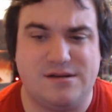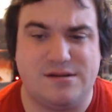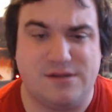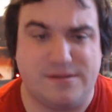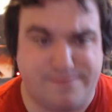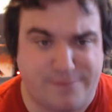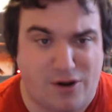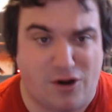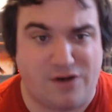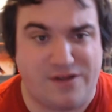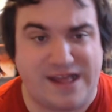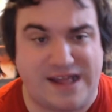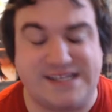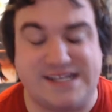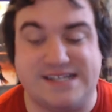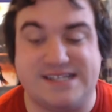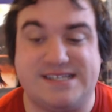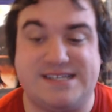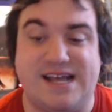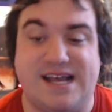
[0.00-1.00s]
The bulk of that
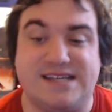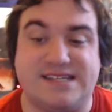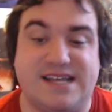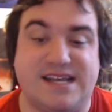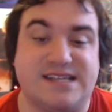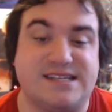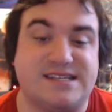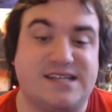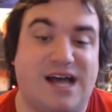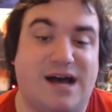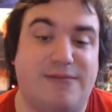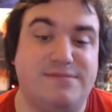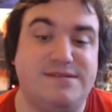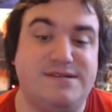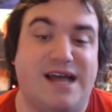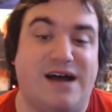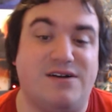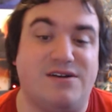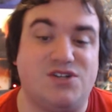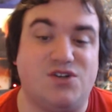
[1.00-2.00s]
success has come
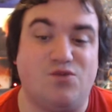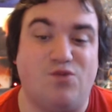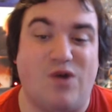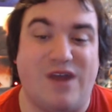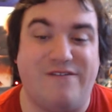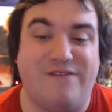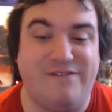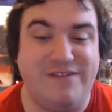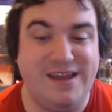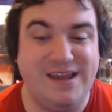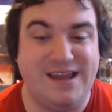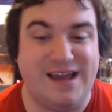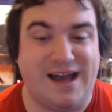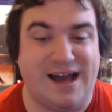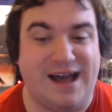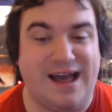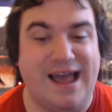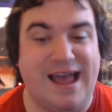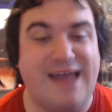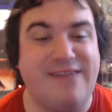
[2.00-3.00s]
down to
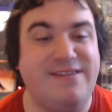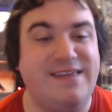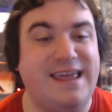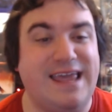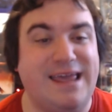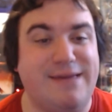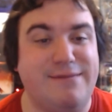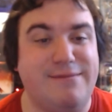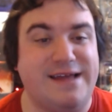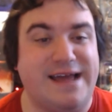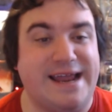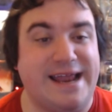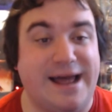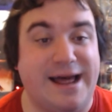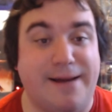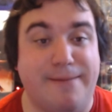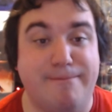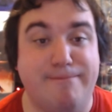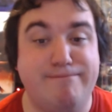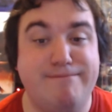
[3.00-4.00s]
Rifiga and the
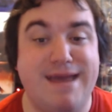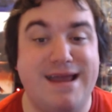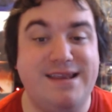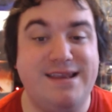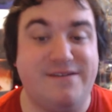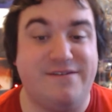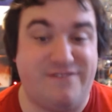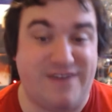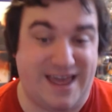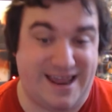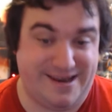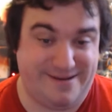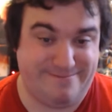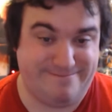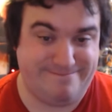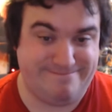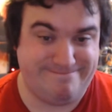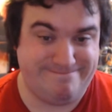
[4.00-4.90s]
emulator Mednafen.